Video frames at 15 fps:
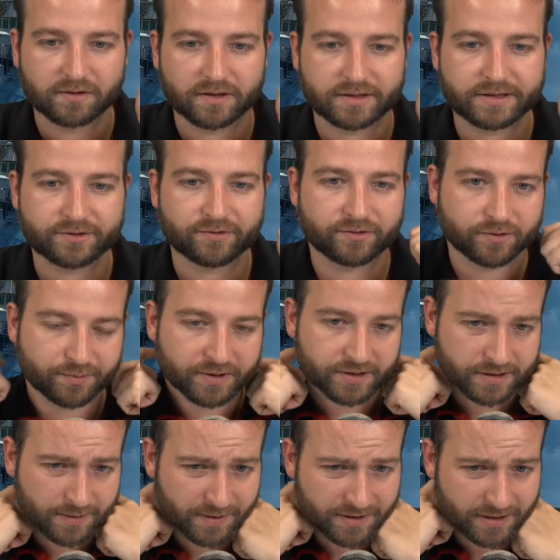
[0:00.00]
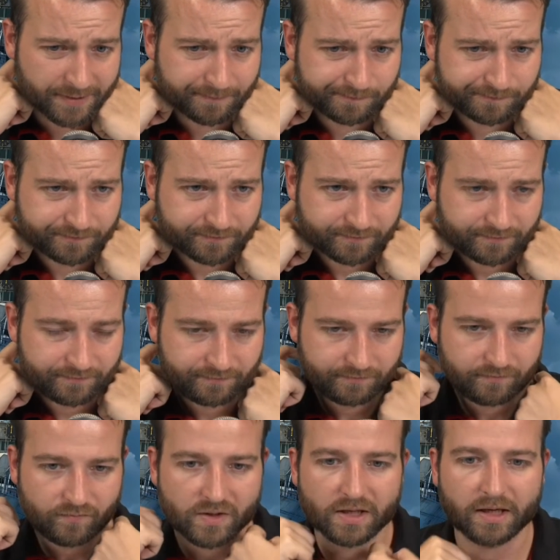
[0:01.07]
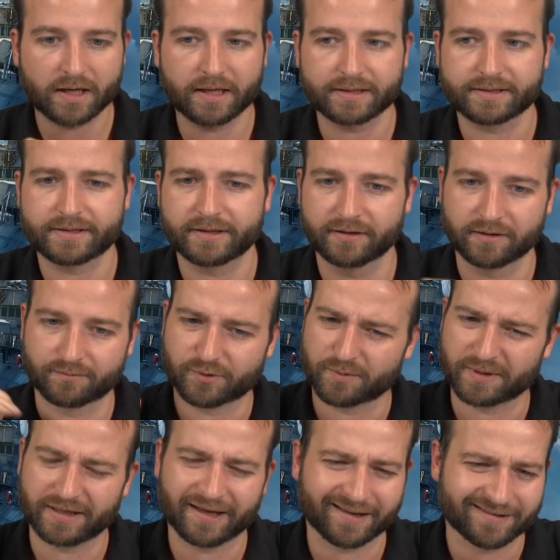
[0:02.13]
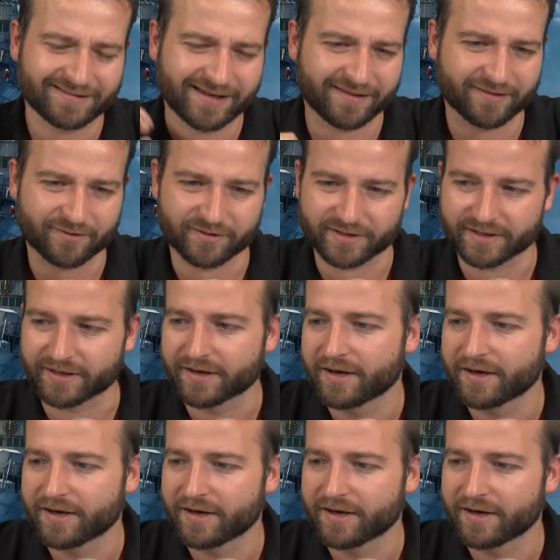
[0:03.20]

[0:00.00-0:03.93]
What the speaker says: Central European Summer Time until probably like 10:30.